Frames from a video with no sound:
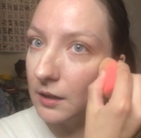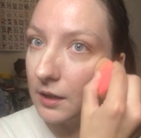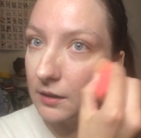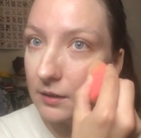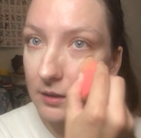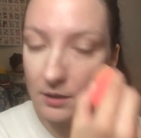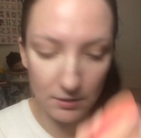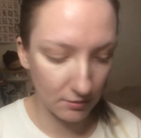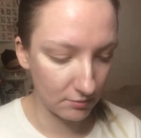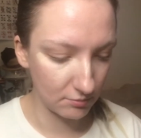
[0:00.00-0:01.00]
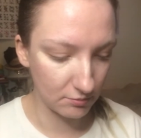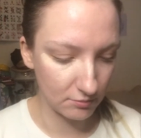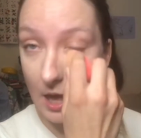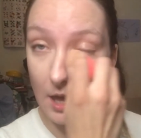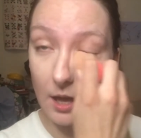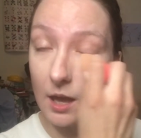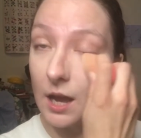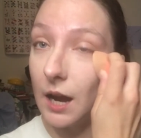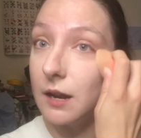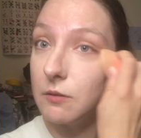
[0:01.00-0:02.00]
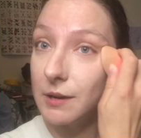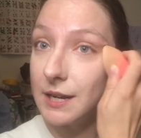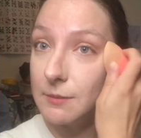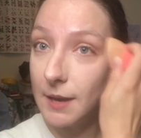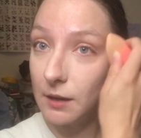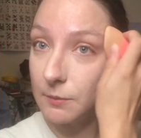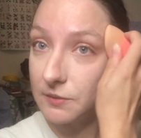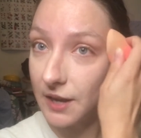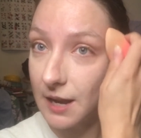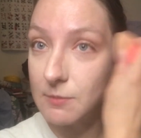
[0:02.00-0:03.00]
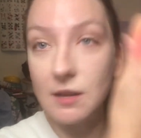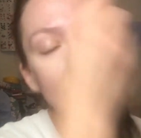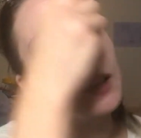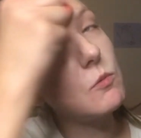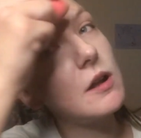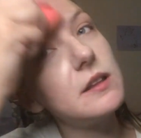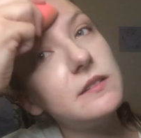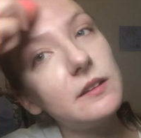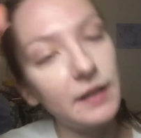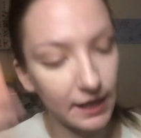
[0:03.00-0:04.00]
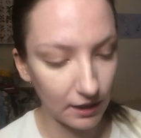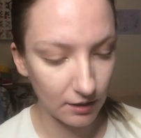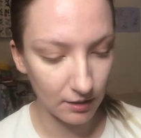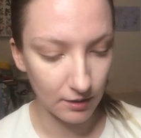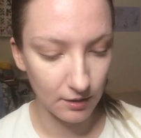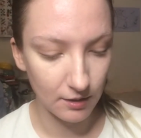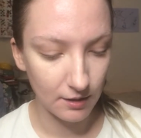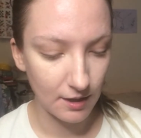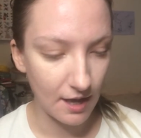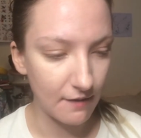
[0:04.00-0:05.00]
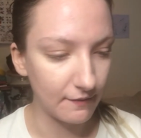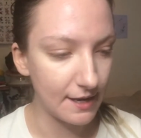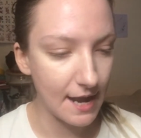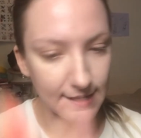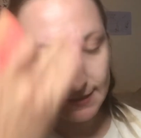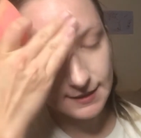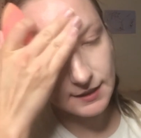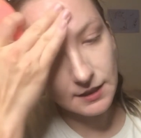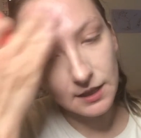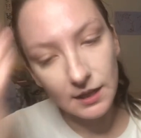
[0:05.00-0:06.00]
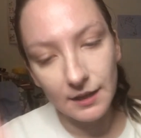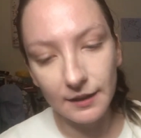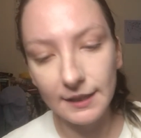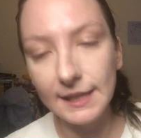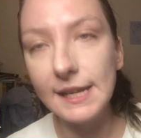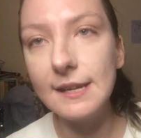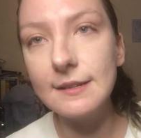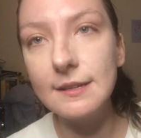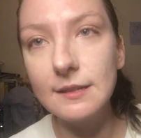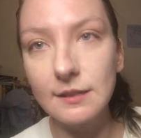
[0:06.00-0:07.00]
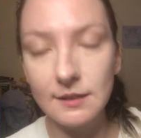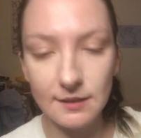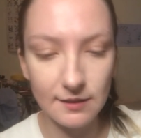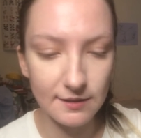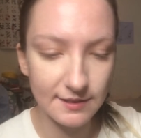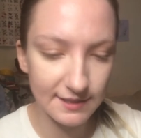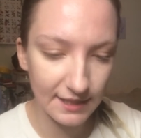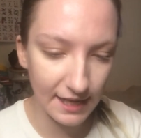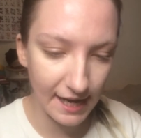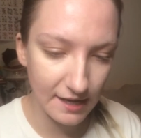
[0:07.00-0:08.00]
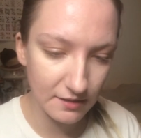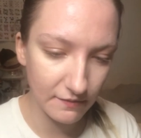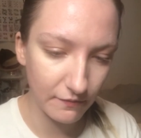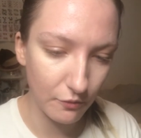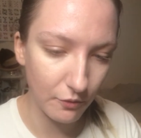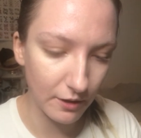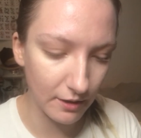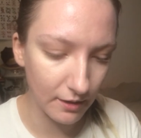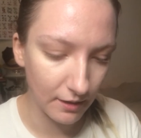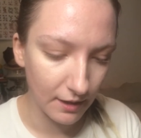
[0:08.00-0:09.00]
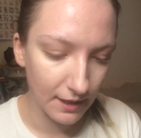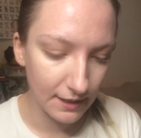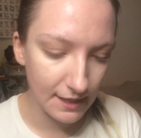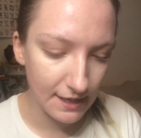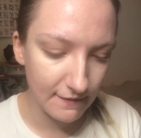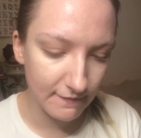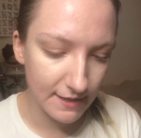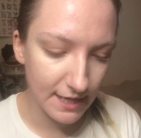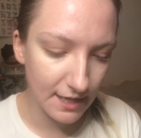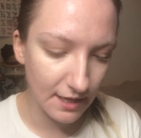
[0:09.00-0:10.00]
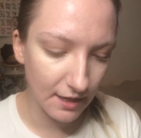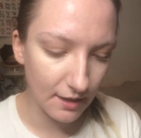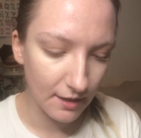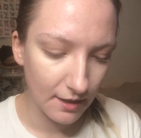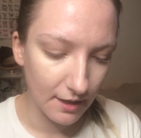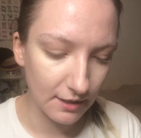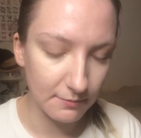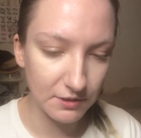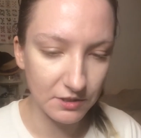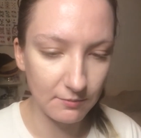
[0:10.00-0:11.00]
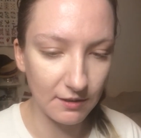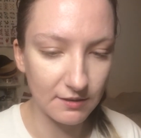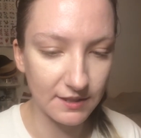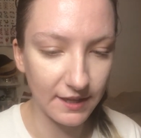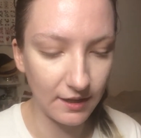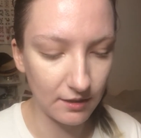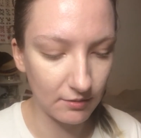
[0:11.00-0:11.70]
it in. I didn't wear any makeup today because I wanted to like have a nice clean slate for the evening, especially because like